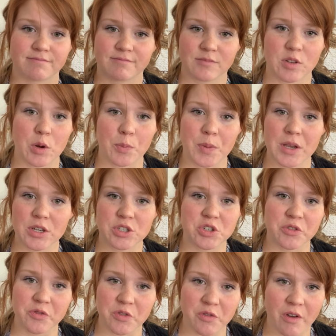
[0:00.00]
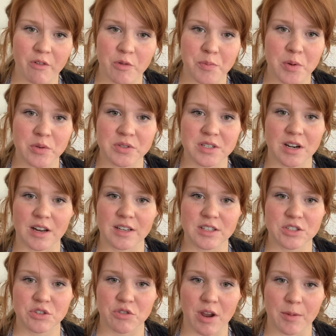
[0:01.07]
your picture. If you've ever posted on
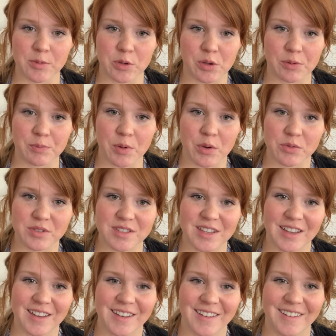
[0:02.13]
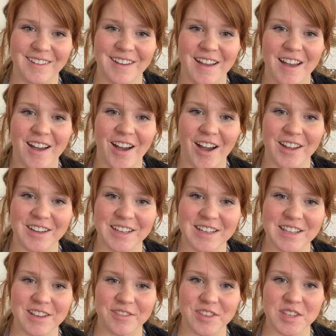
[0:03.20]
Instagram, you can post on
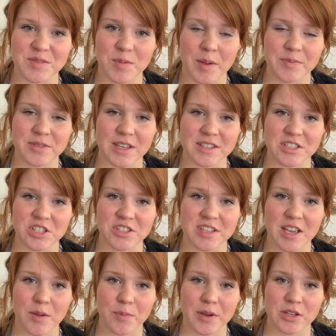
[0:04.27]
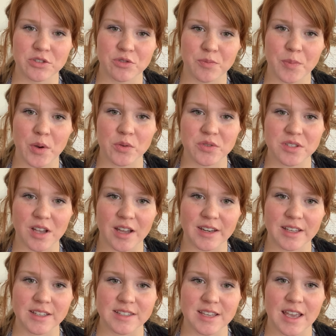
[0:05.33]
any of these websites. Just take a picture, post on
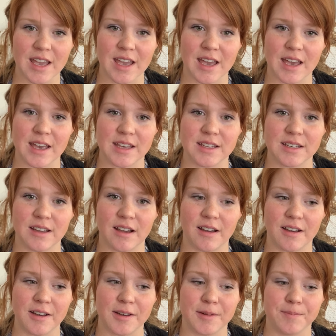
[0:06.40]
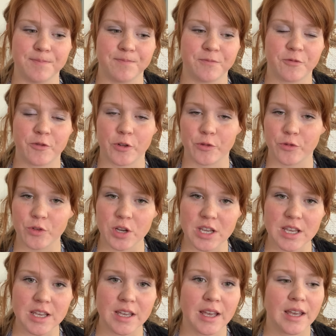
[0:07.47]
it, and for
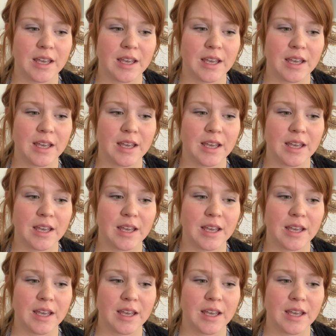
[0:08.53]
free.